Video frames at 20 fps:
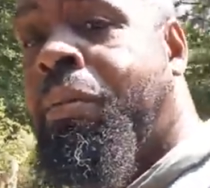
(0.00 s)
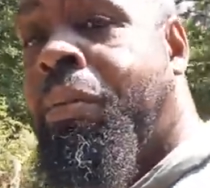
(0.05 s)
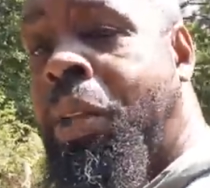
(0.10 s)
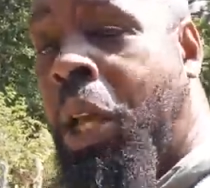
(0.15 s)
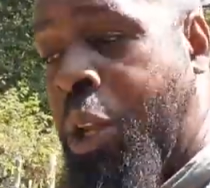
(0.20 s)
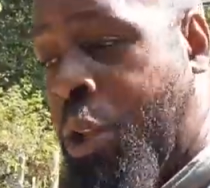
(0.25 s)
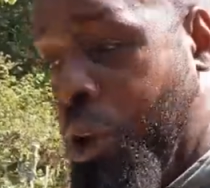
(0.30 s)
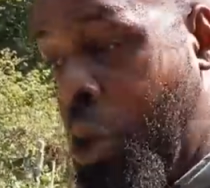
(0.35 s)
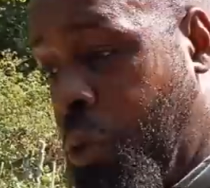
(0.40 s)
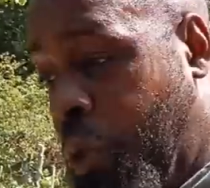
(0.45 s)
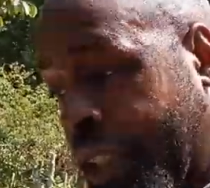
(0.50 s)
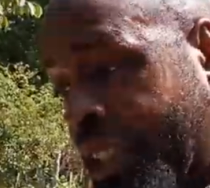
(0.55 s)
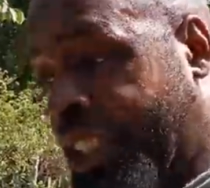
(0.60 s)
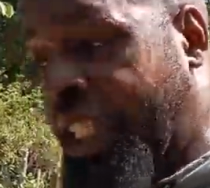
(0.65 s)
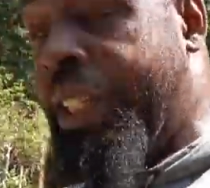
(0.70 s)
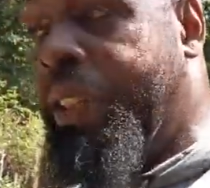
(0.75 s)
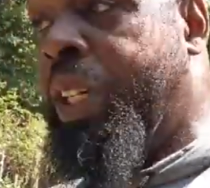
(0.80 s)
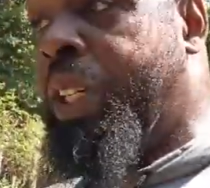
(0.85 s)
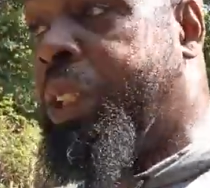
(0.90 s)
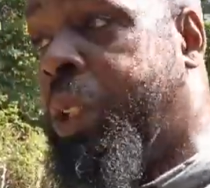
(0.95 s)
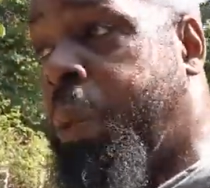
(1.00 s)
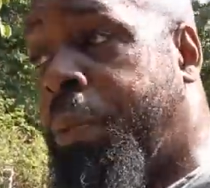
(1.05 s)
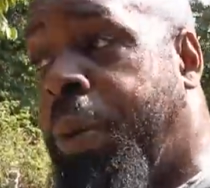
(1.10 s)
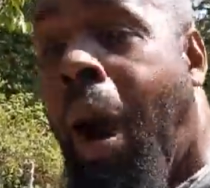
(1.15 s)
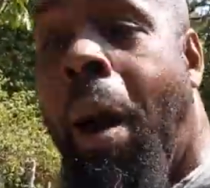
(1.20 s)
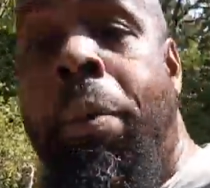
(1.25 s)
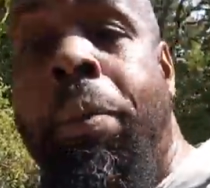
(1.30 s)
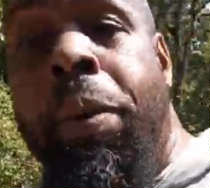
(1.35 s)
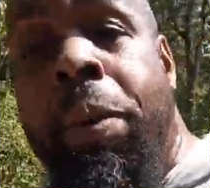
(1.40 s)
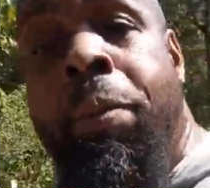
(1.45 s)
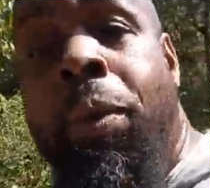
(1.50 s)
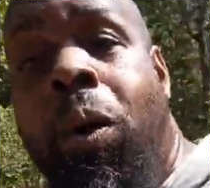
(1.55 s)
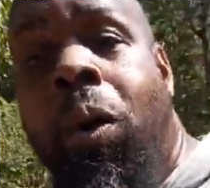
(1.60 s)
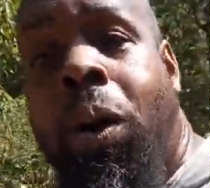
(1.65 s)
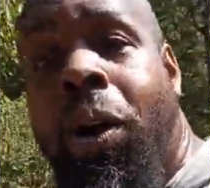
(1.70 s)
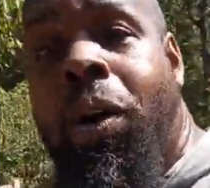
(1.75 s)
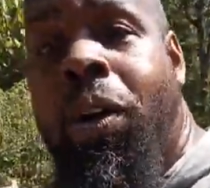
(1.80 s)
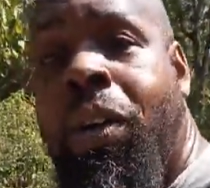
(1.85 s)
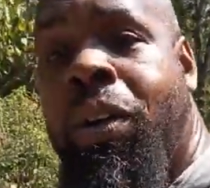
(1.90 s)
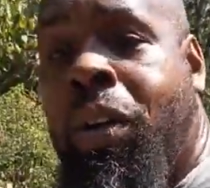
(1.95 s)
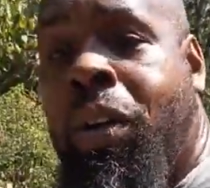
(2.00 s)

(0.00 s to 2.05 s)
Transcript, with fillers: And you would see this and probably more.